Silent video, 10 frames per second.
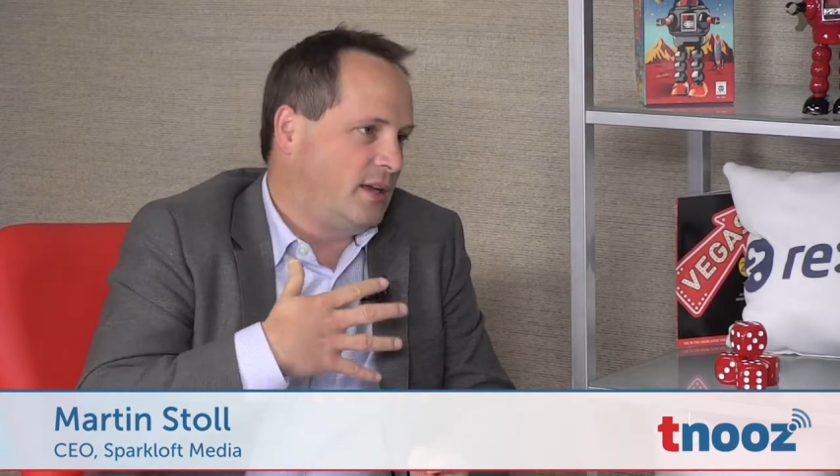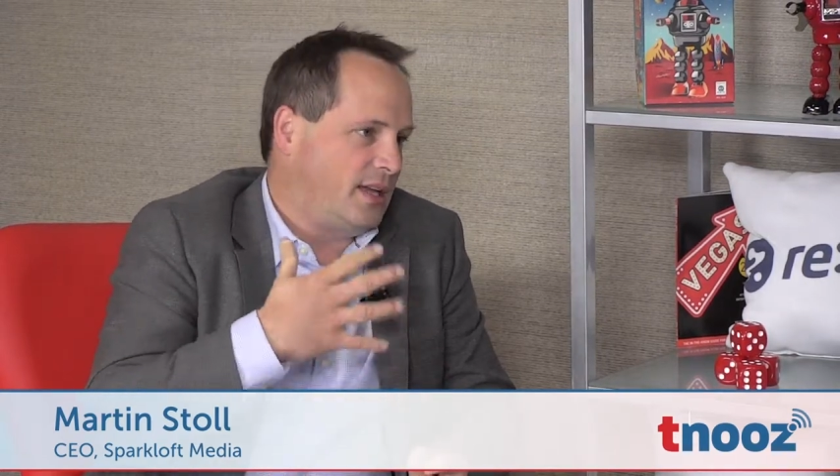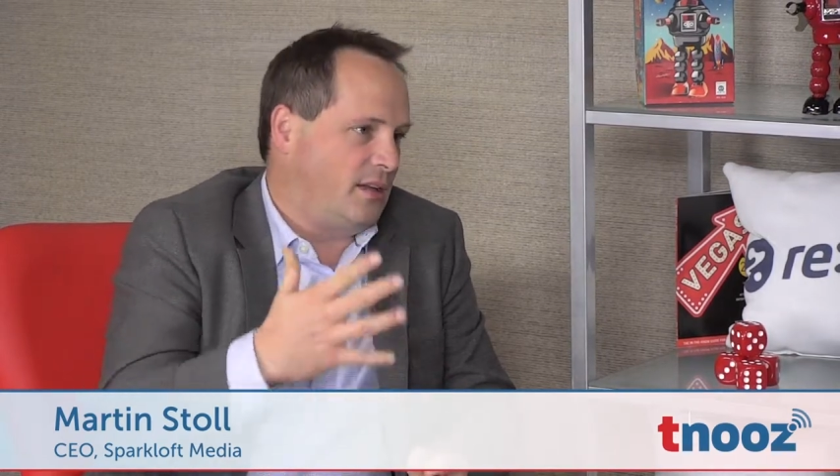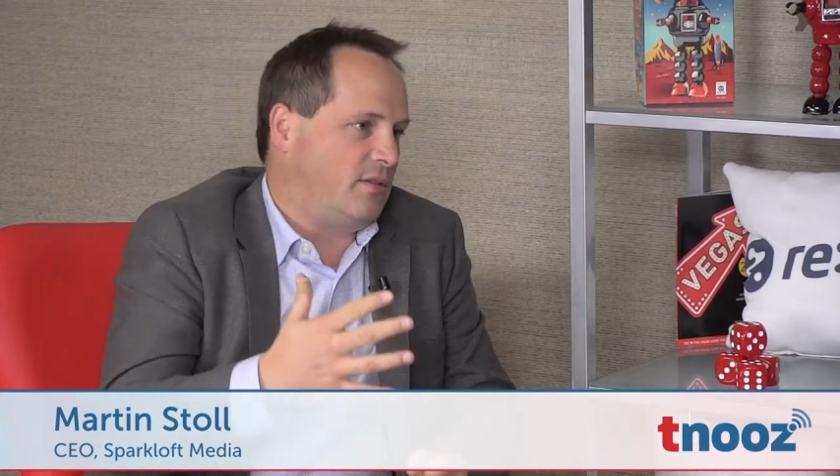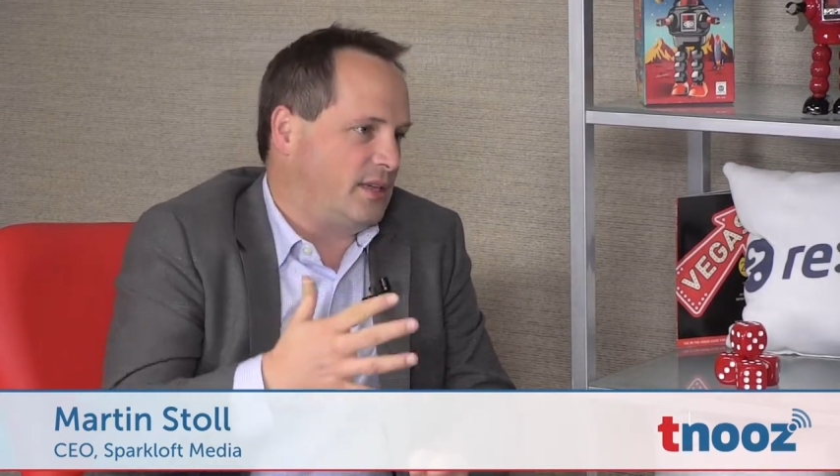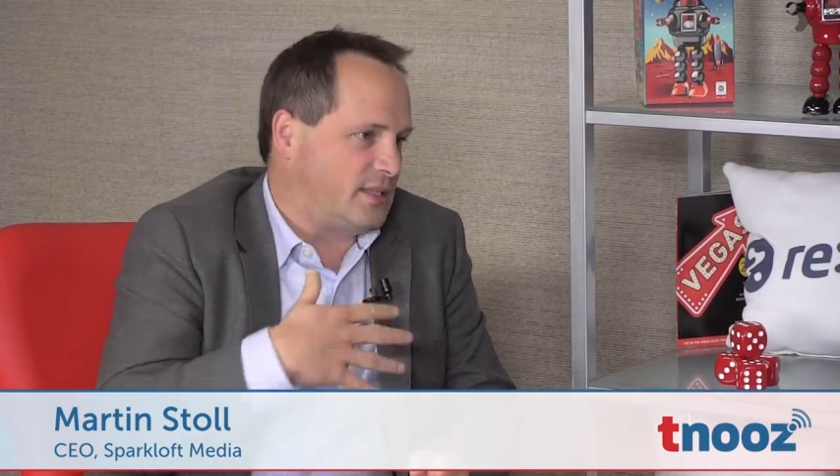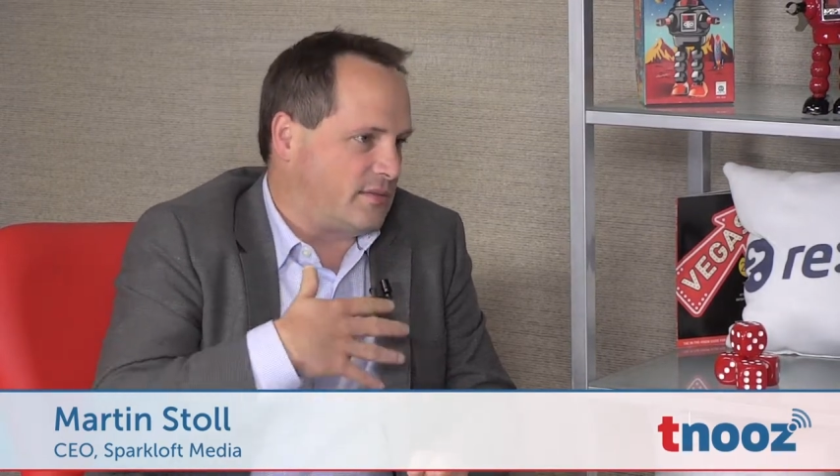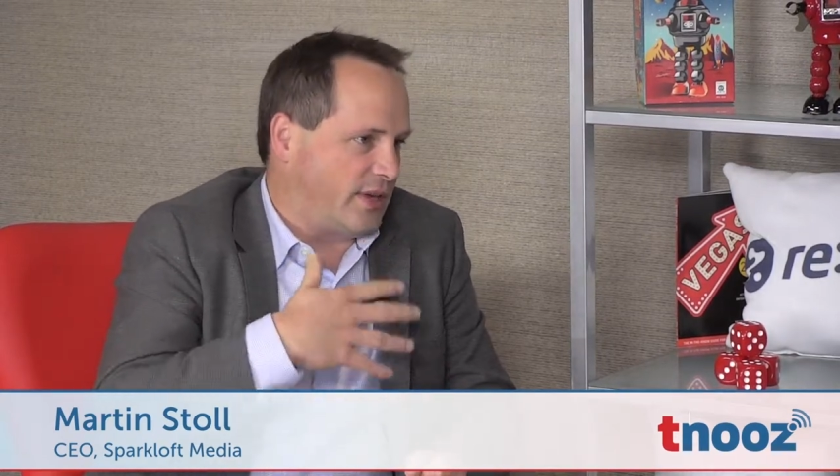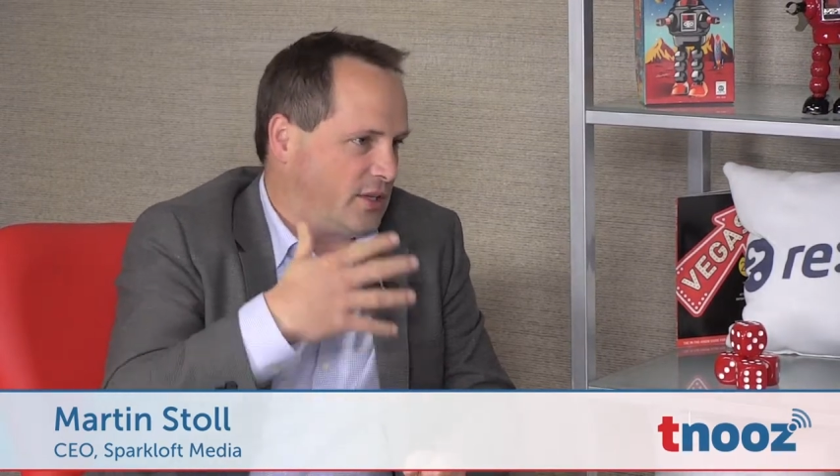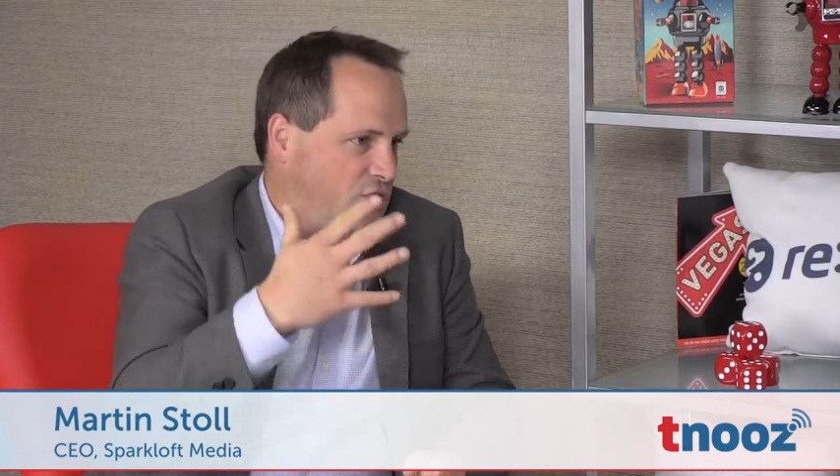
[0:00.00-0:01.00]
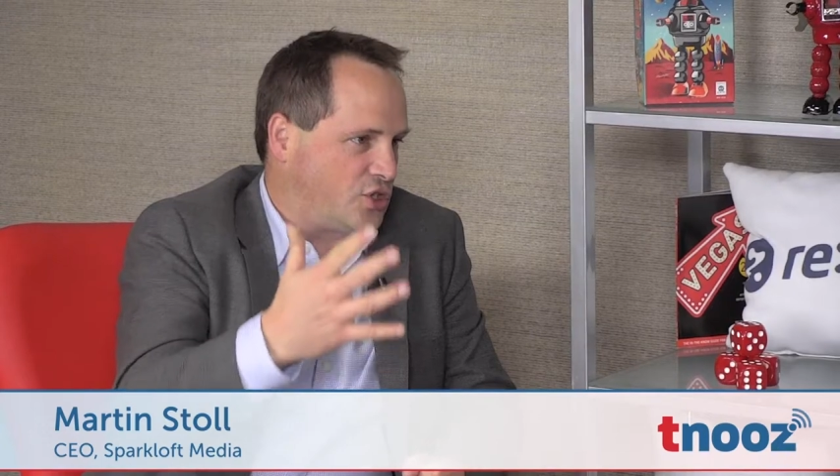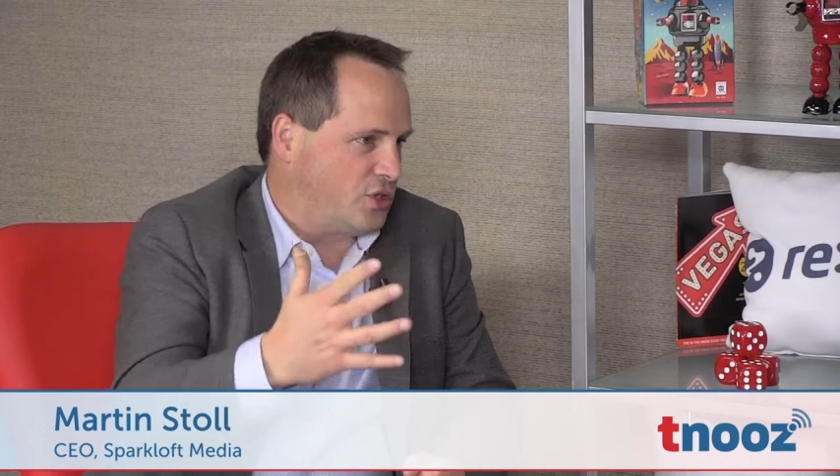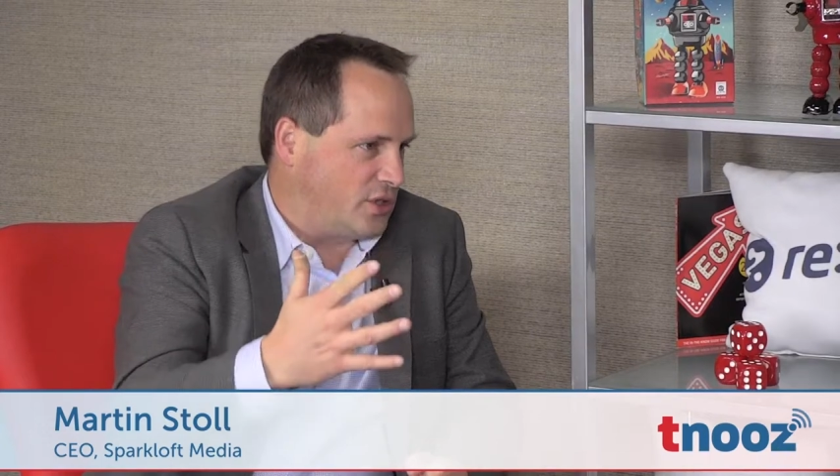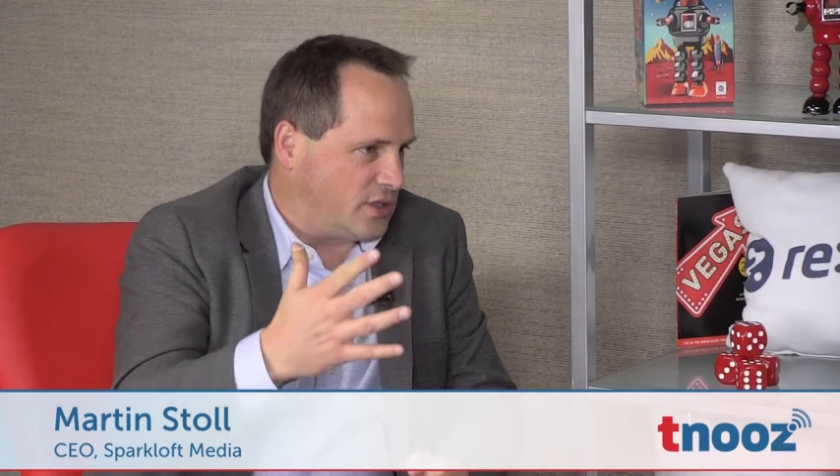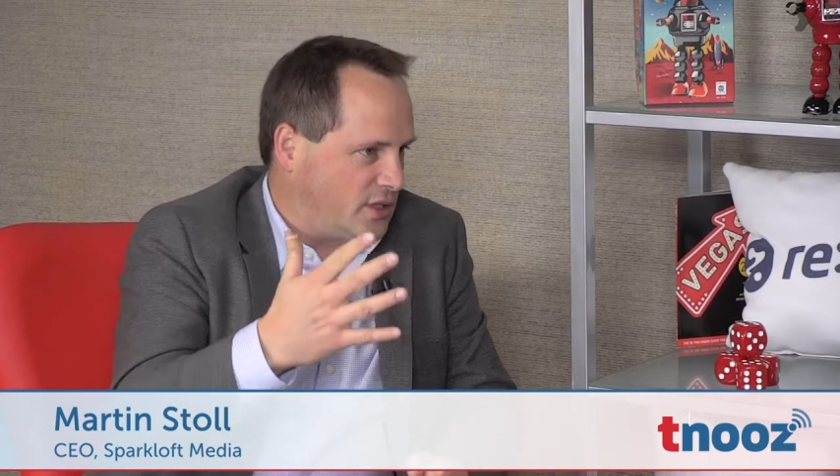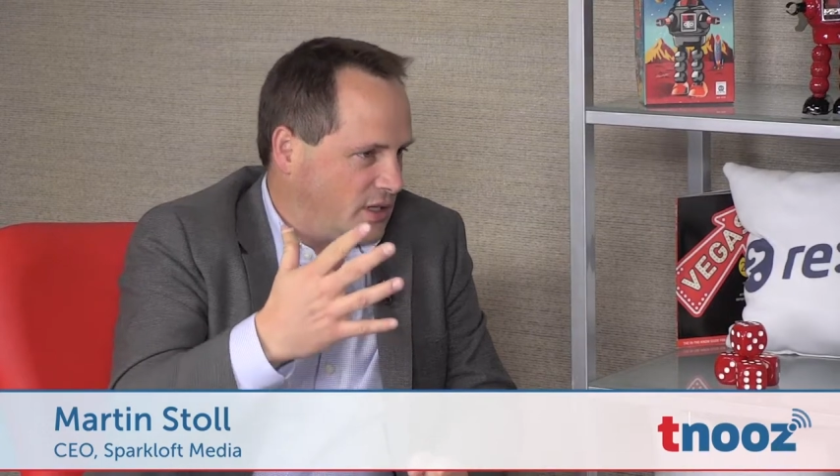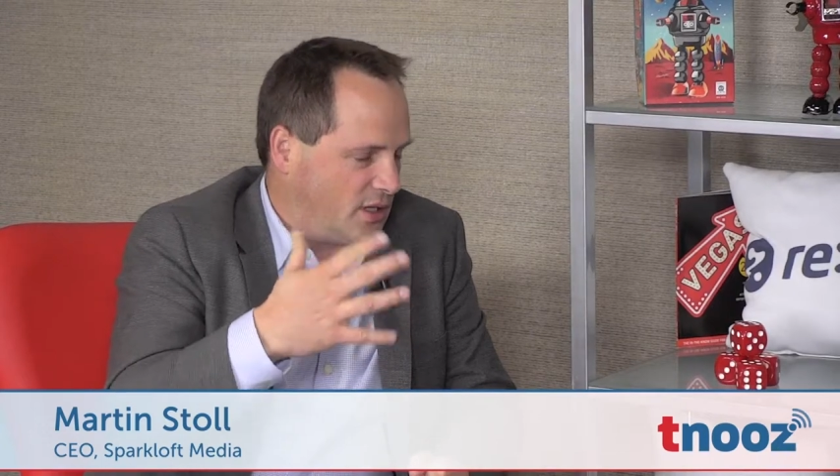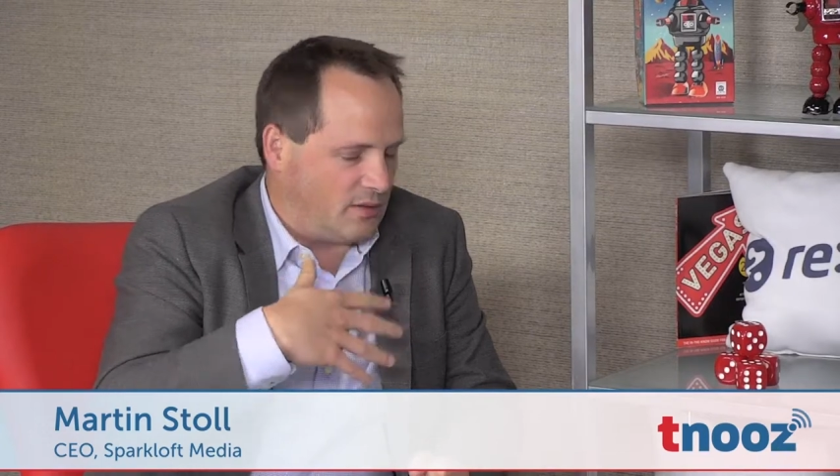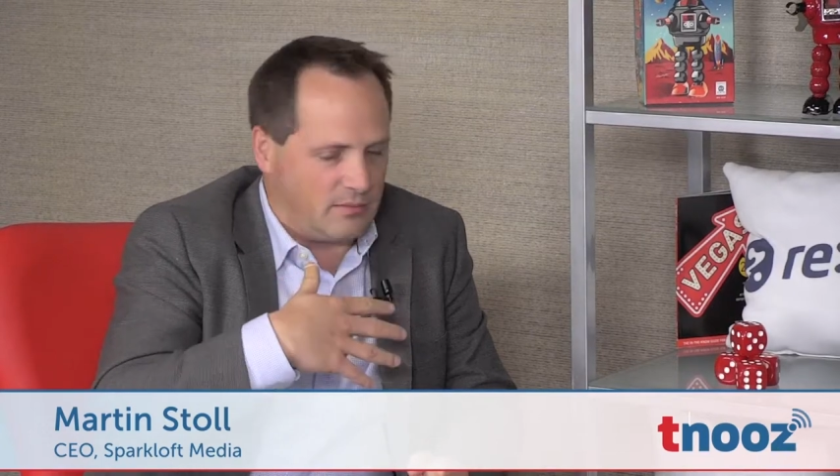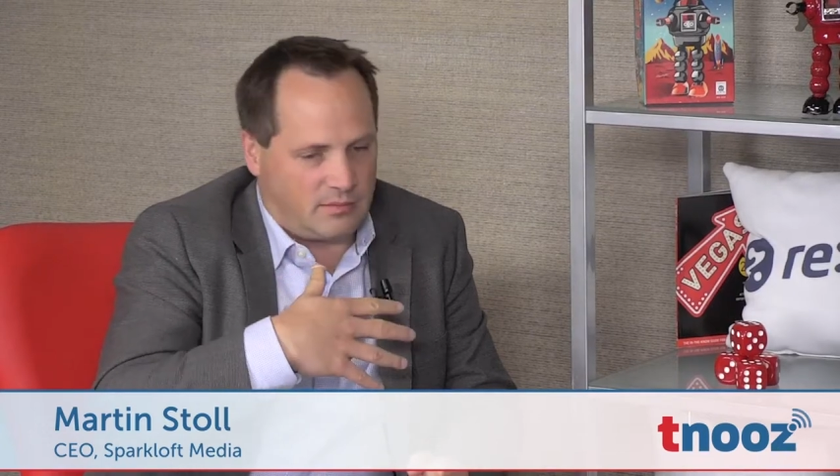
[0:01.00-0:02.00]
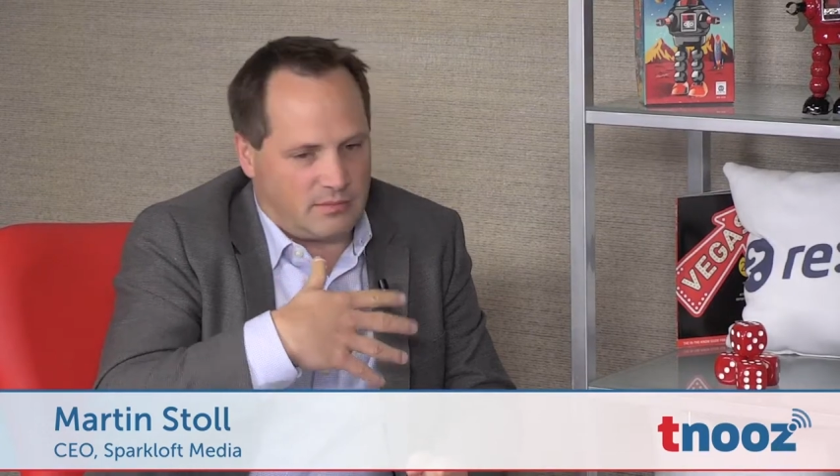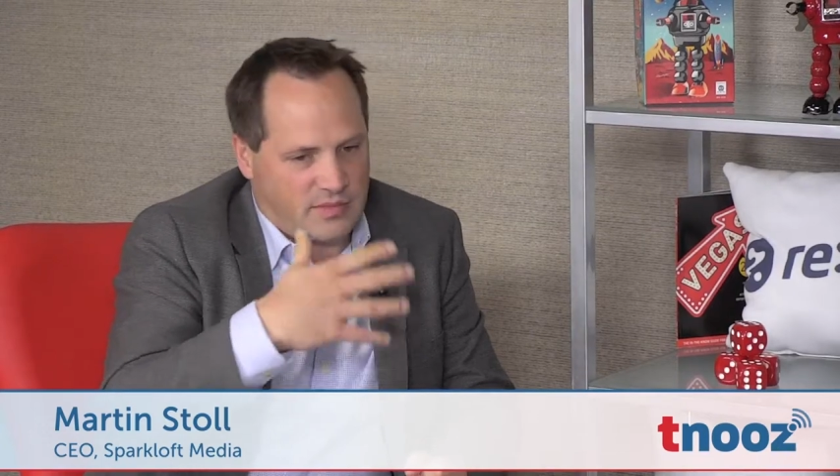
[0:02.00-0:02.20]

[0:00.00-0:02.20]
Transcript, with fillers: here is where you should um,